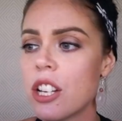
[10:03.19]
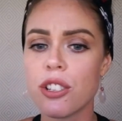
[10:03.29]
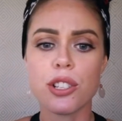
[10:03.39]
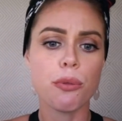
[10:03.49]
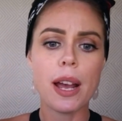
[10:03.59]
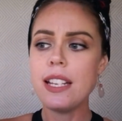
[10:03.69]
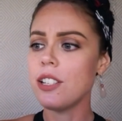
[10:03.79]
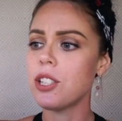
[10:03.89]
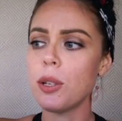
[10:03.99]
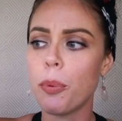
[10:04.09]
surrender
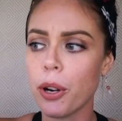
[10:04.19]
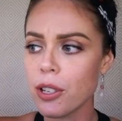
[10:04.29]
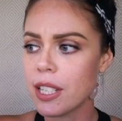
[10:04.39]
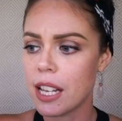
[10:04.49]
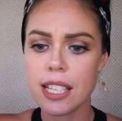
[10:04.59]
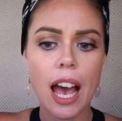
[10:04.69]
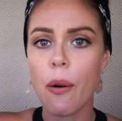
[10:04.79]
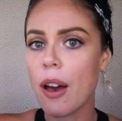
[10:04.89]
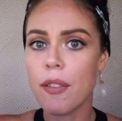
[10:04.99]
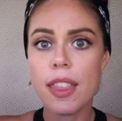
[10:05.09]
to the process,
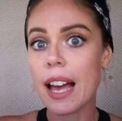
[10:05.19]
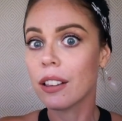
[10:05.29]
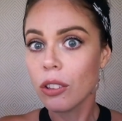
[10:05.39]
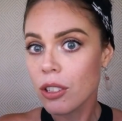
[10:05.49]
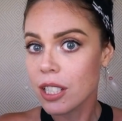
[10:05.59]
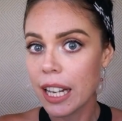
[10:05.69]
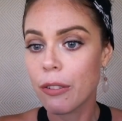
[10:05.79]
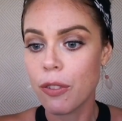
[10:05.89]
however that looks like